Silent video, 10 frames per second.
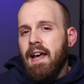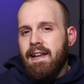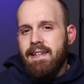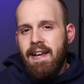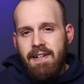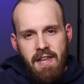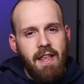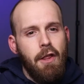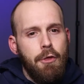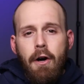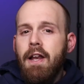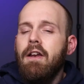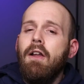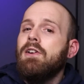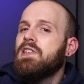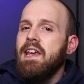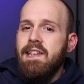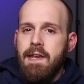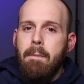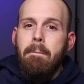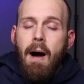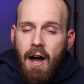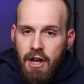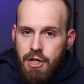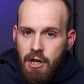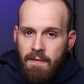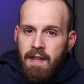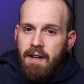Because here's the thing, $30 isn't much.